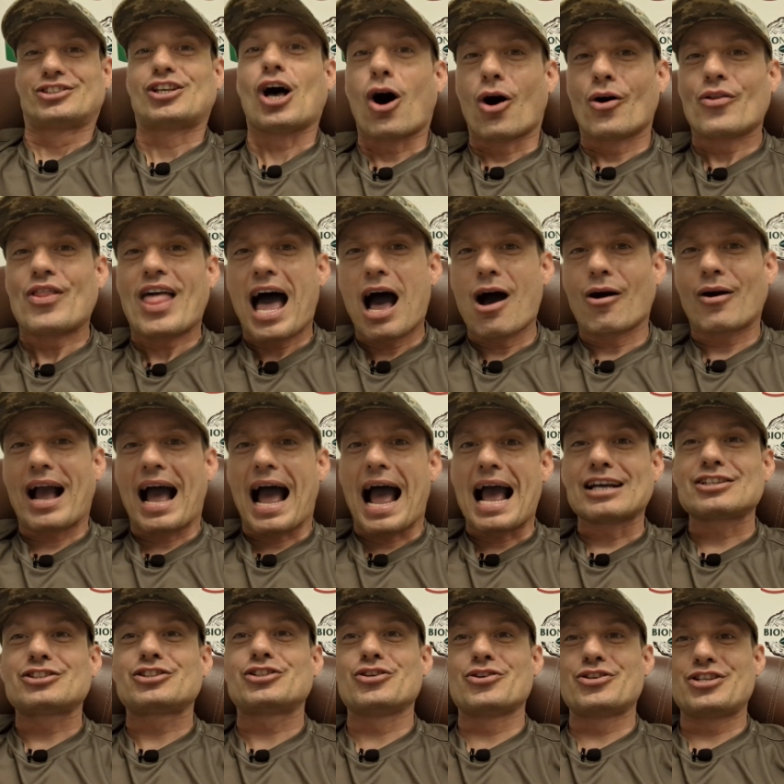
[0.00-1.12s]
so now,
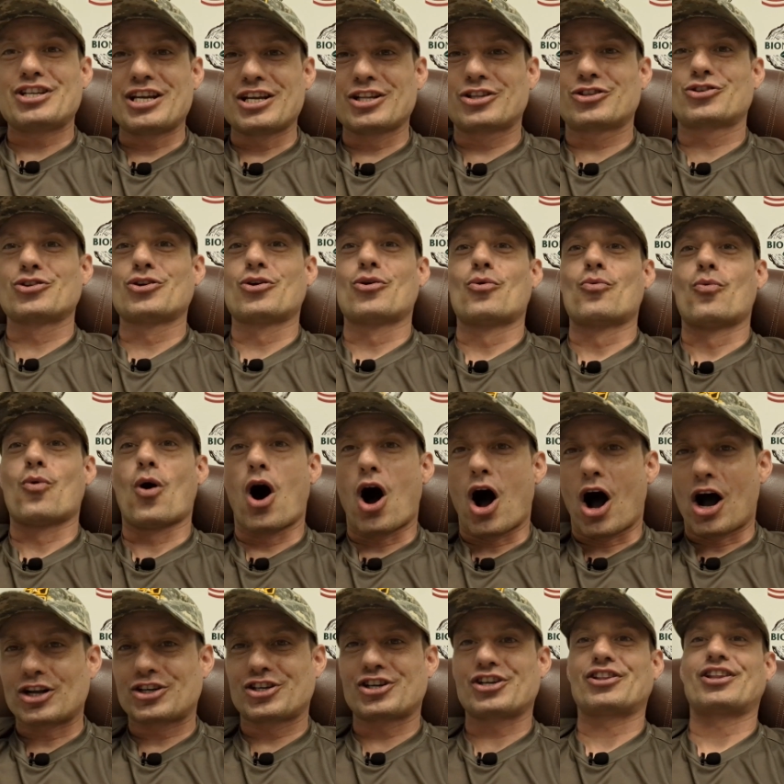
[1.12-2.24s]
guys, you need to
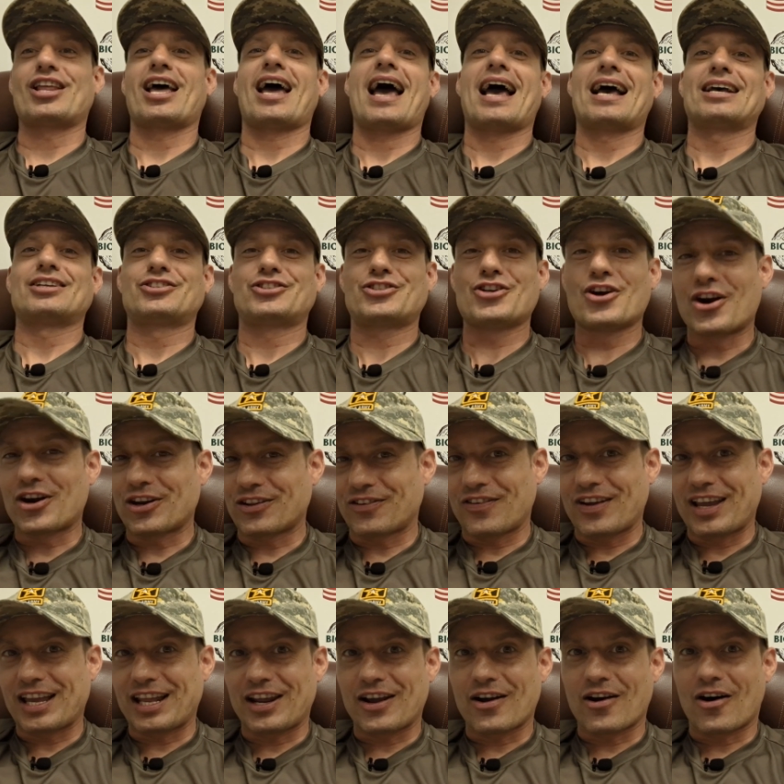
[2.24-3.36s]
watch the third
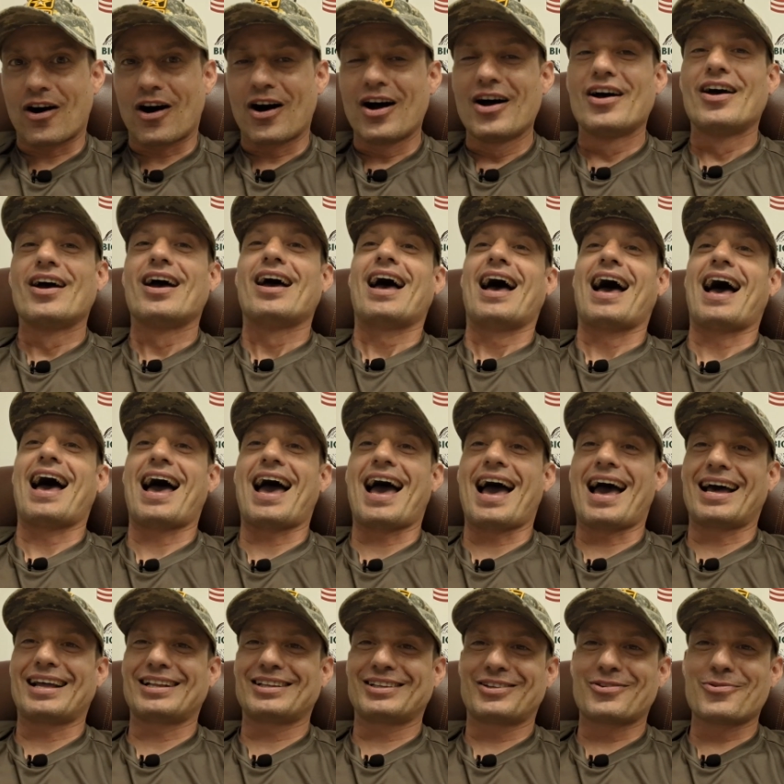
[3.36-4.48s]
video,
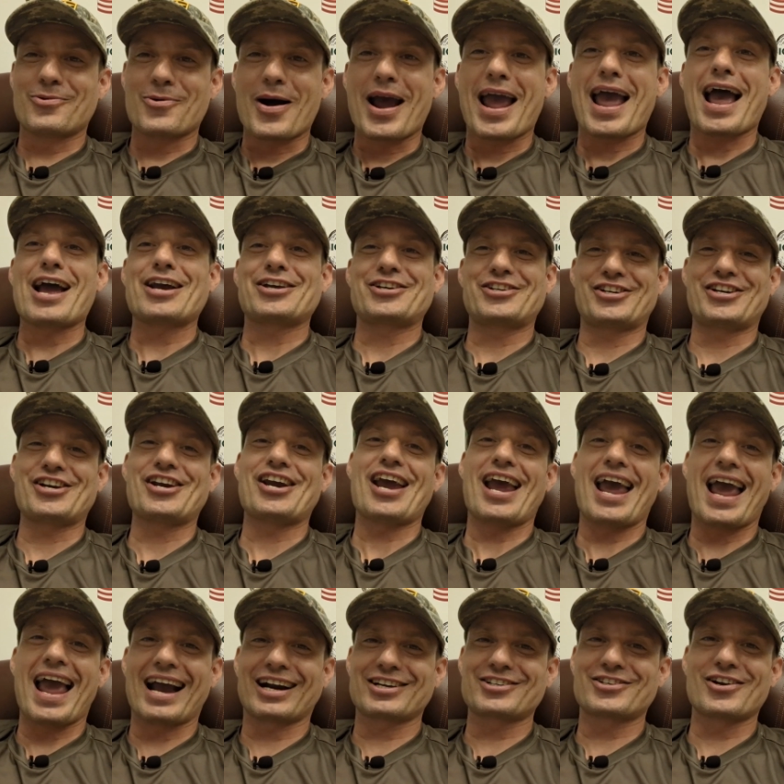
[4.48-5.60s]
and where she
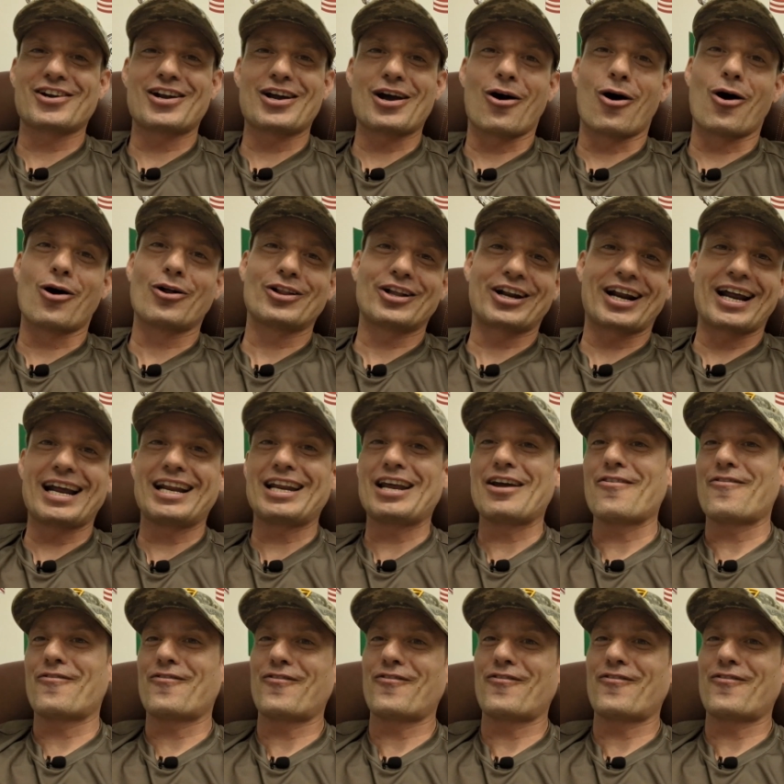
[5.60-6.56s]
actually already